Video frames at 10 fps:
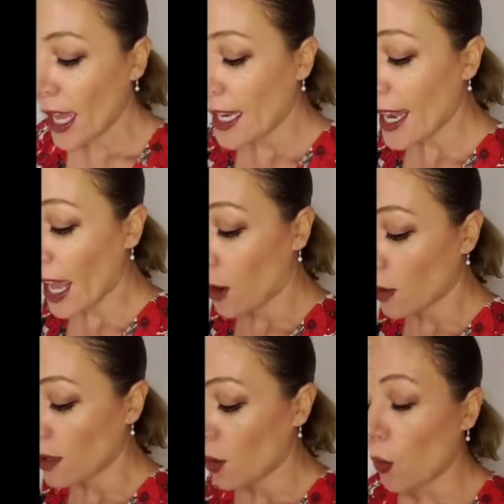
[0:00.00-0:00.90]

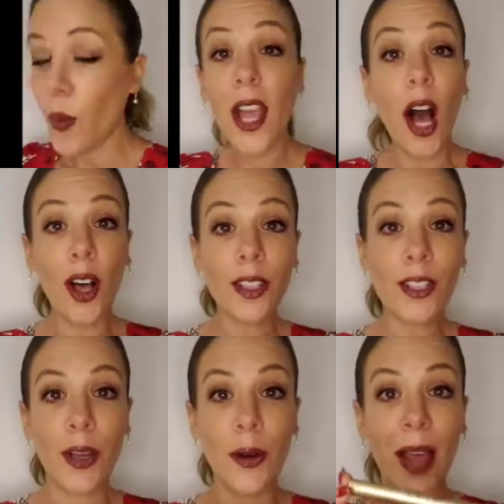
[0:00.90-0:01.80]
Now, we
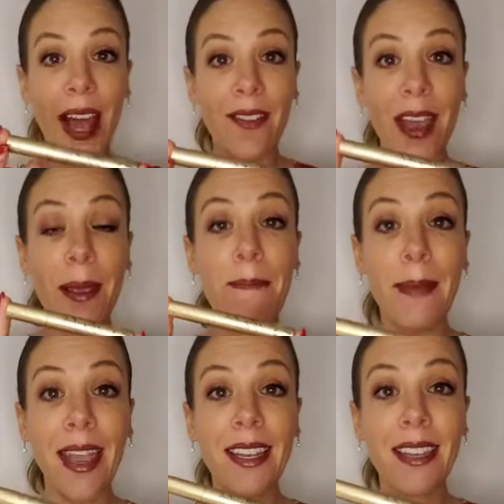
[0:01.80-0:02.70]
also have a
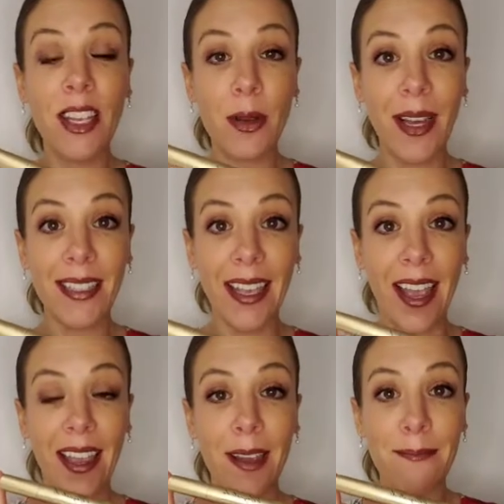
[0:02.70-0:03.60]
made in
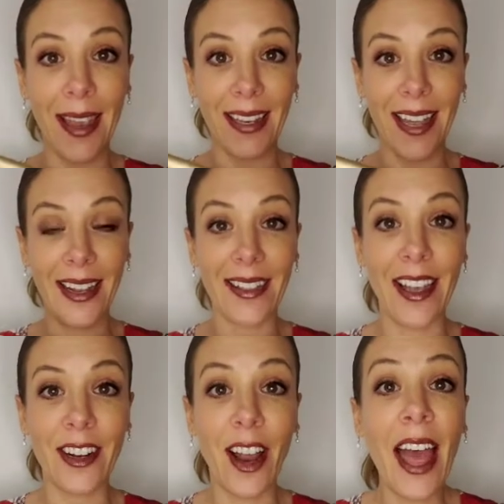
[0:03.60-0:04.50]
USA magnetic
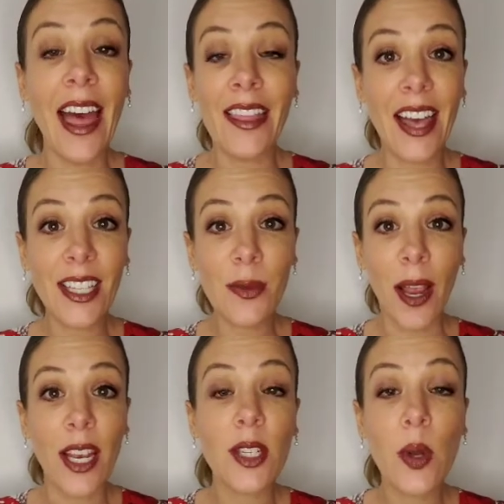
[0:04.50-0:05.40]
liner. That's
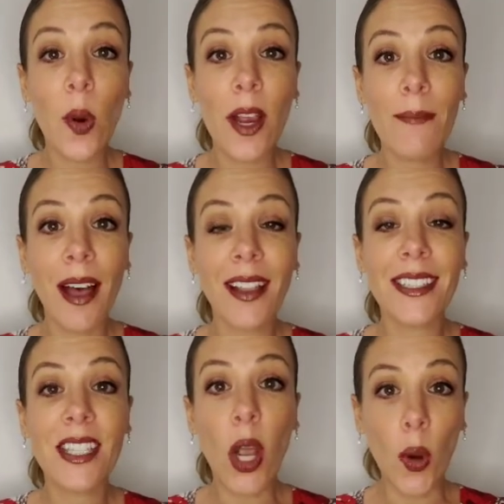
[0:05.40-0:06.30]
right, Tori Belle
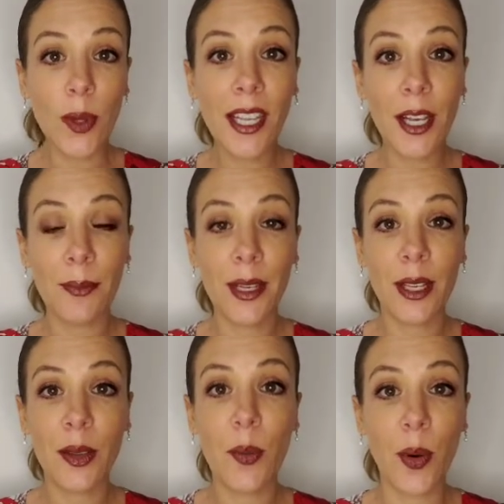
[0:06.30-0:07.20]
is the only company
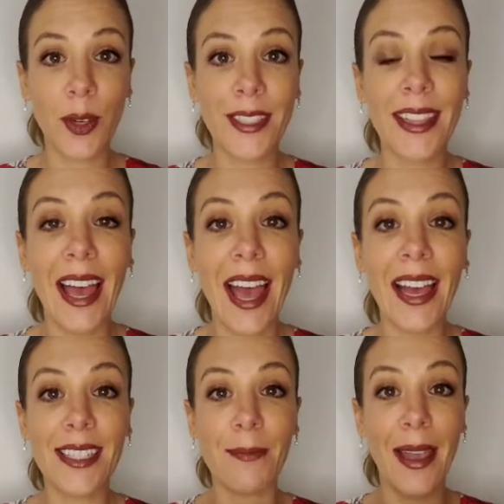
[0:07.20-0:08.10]
in the world that
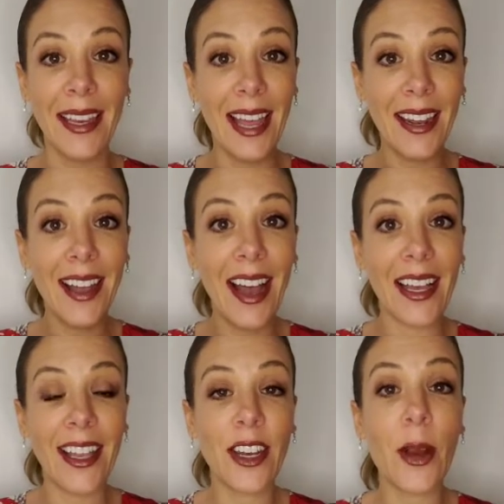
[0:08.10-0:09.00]
has a magnetic
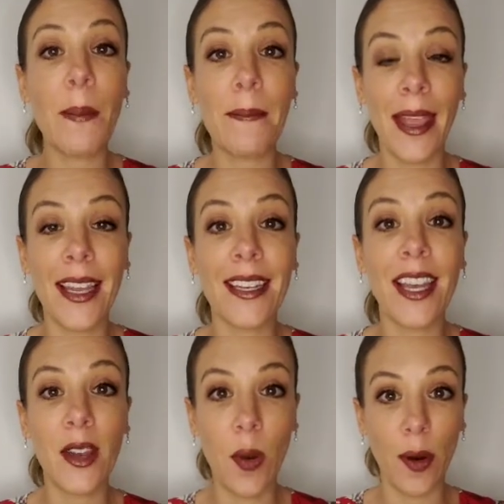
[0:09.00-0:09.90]
eyeliner made
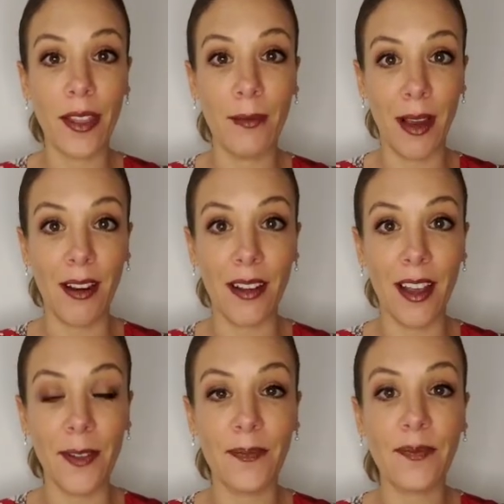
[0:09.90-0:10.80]
in North
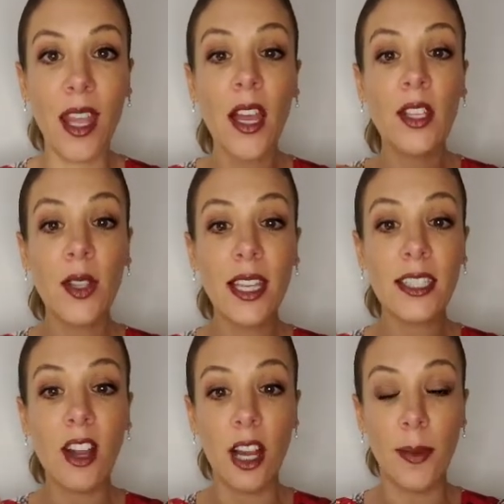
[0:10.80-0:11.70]
America. So
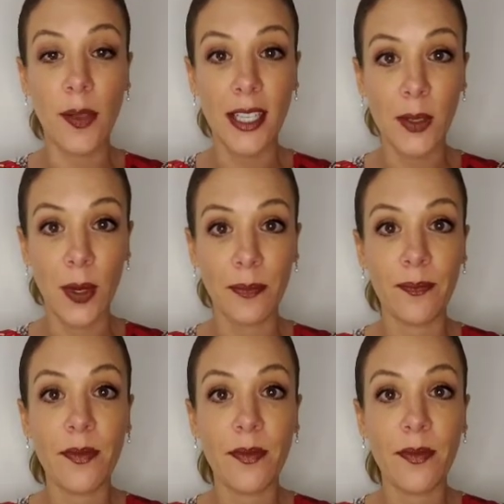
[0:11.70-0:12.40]
let's talk about this one.